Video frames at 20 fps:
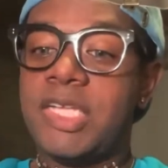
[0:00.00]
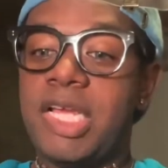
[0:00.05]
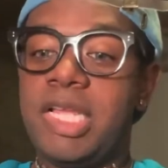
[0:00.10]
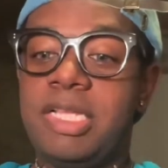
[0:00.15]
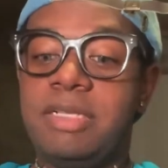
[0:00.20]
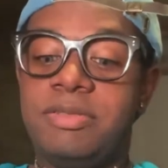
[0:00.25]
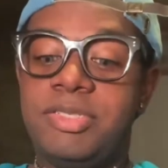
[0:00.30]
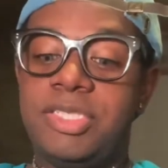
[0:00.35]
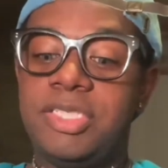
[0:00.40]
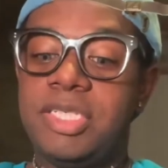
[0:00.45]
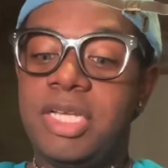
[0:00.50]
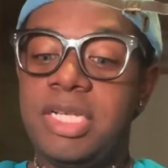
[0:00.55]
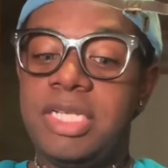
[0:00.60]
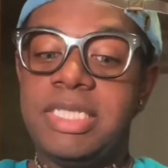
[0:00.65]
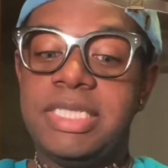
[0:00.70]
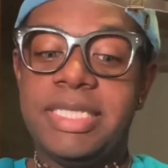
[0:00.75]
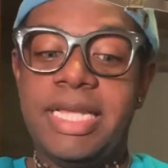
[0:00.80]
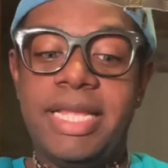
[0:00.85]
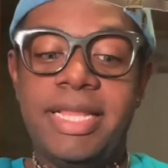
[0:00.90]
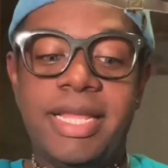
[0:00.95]
Just gonna
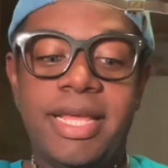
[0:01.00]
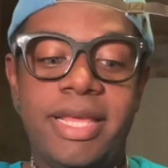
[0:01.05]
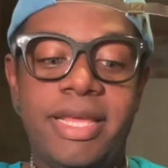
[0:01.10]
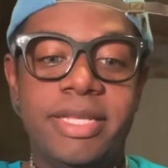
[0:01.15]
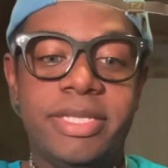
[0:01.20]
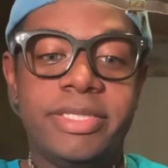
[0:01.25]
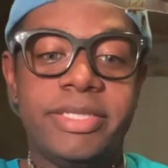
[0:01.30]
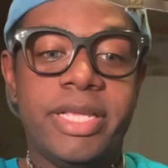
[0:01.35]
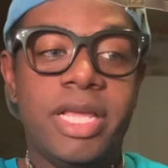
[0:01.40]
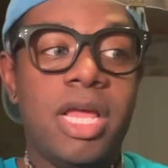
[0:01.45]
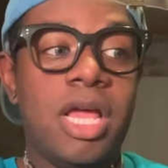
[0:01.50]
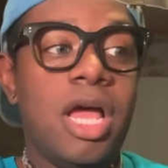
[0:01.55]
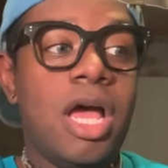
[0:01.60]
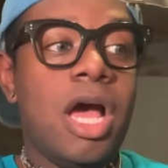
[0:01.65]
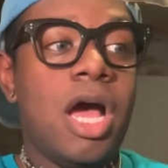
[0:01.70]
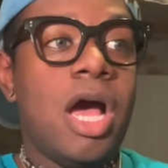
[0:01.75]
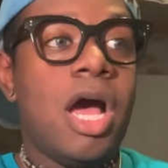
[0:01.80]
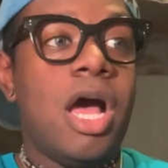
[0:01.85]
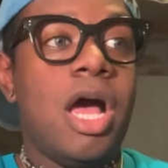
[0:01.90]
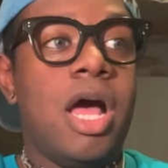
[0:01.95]
say that.
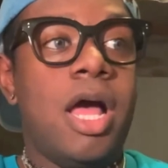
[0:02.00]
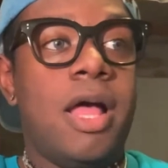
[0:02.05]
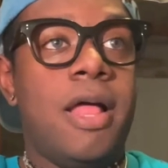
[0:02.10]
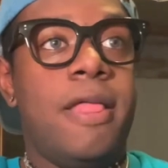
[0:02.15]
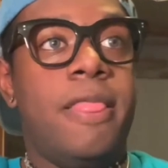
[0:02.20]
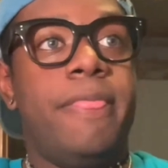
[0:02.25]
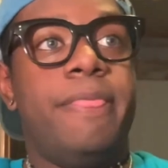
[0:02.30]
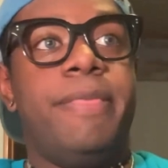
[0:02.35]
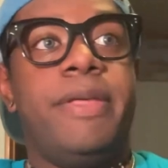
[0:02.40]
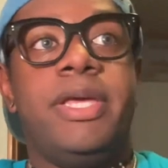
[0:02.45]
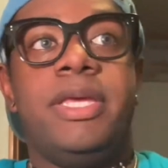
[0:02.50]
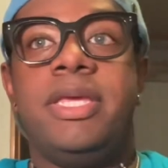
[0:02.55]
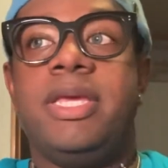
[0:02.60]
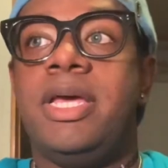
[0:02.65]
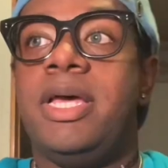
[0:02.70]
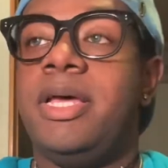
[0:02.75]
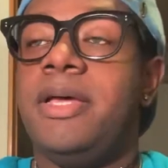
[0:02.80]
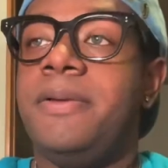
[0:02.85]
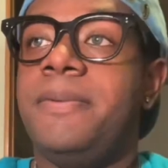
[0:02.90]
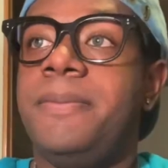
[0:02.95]
But
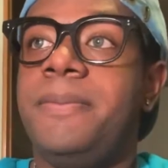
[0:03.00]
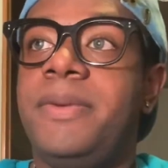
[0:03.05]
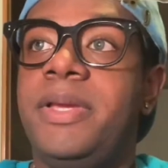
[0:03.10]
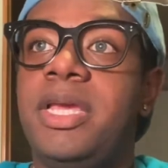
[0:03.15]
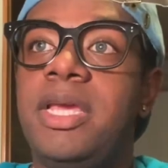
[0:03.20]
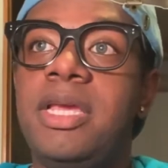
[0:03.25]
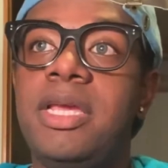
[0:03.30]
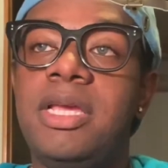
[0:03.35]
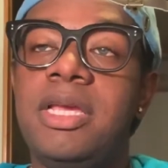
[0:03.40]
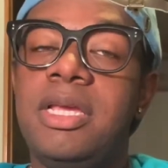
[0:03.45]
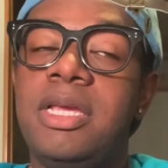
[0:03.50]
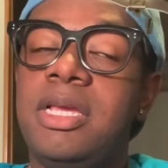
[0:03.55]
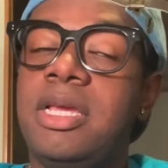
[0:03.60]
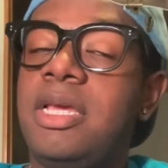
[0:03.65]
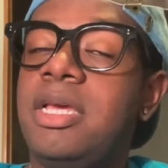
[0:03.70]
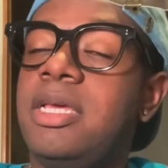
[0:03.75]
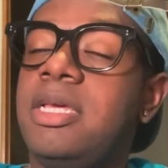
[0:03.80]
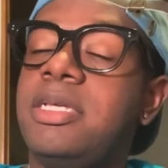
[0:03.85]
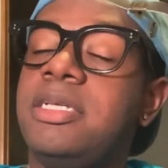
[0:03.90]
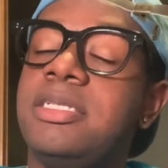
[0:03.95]
yeah, he
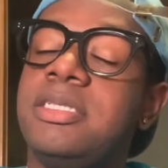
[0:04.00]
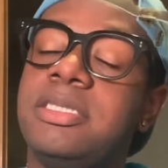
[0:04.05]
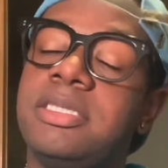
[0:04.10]
is,